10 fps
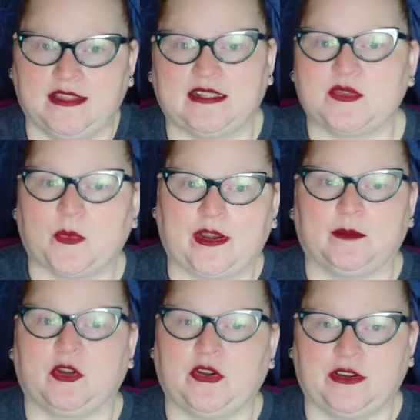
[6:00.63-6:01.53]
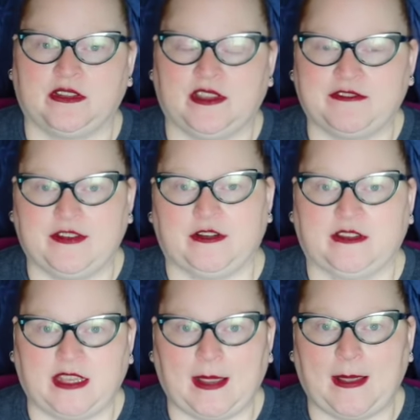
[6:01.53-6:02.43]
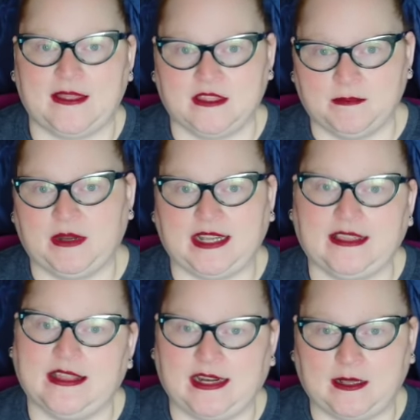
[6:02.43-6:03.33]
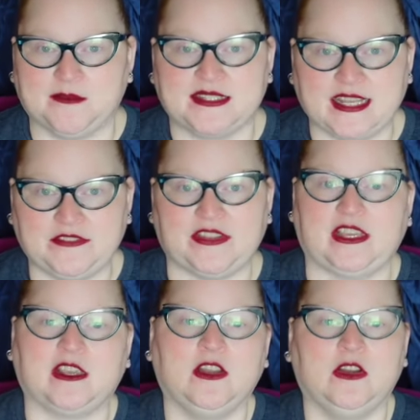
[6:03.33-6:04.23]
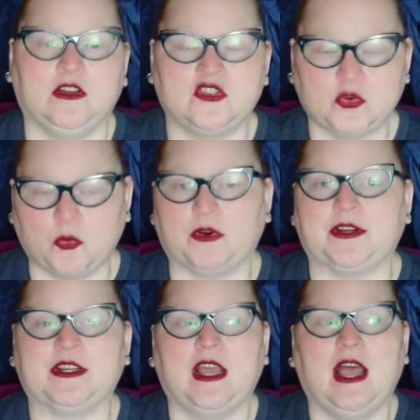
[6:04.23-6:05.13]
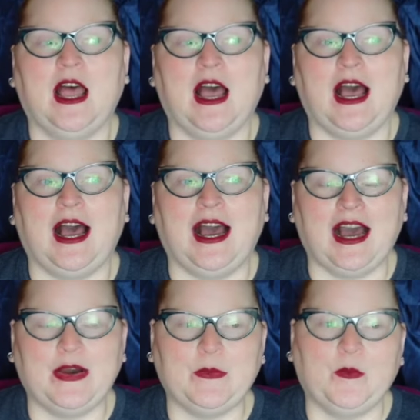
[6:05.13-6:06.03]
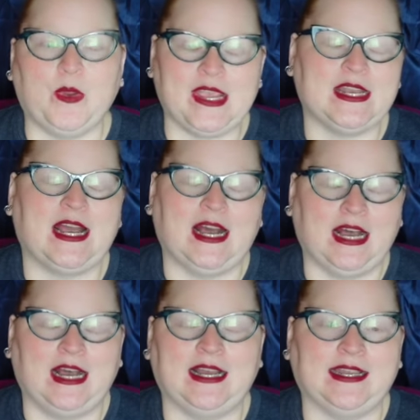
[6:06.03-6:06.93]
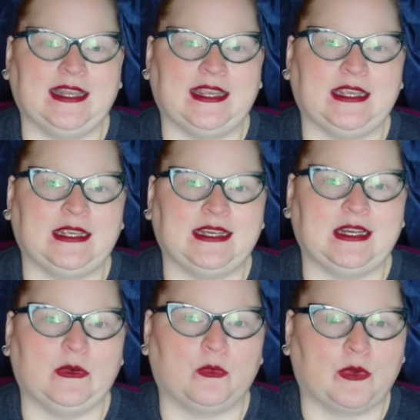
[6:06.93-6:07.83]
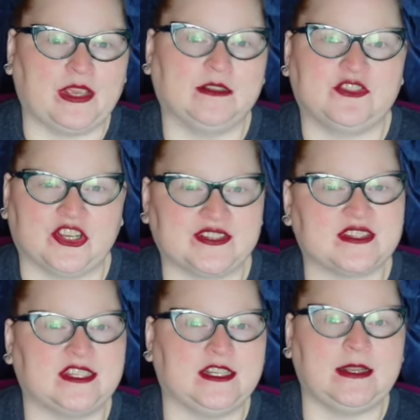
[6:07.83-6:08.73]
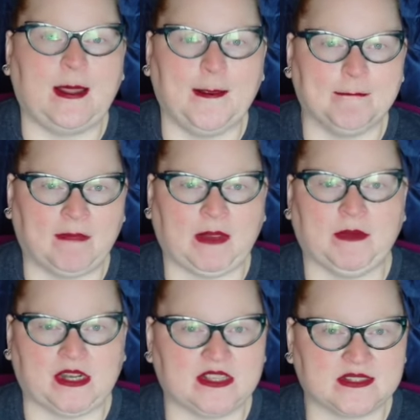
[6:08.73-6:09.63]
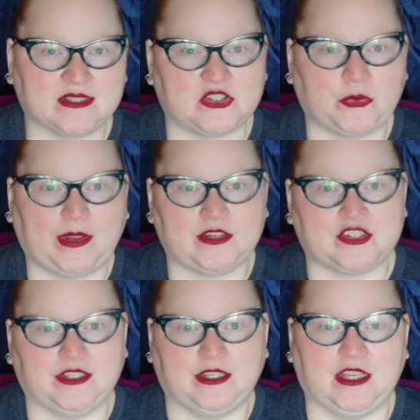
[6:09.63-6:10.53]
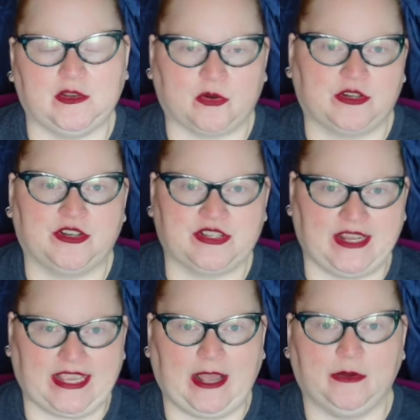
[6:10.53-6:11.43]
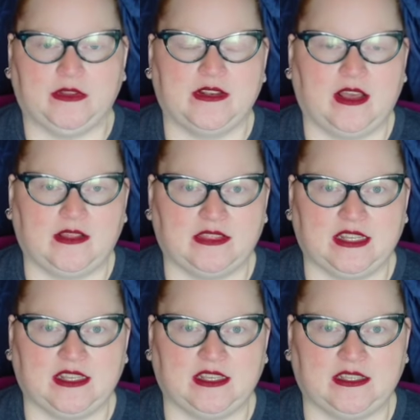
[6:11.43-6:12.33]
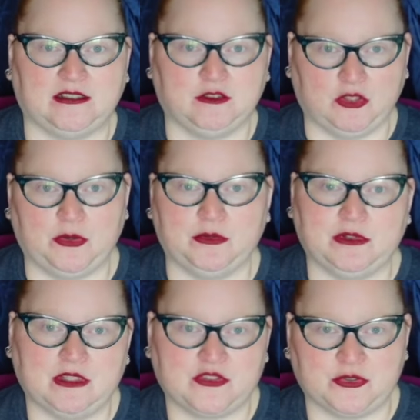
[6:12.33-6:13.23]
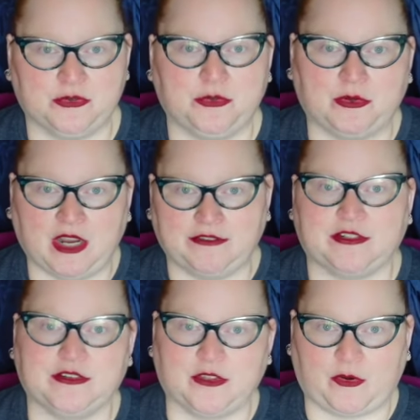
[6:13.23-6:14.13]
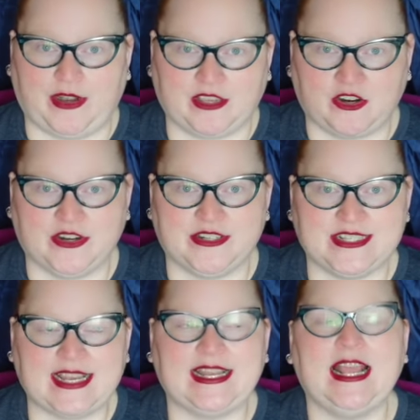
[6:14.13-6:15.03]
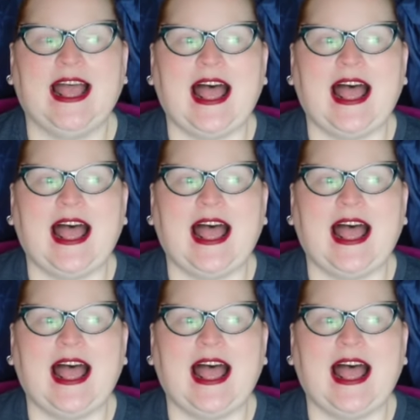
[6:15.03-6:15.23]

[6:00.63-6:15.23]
that's where I'm currently funneling the money that I'm saving toward. When I readjusted my money situation in order to take out the loan to cover the credit card debt,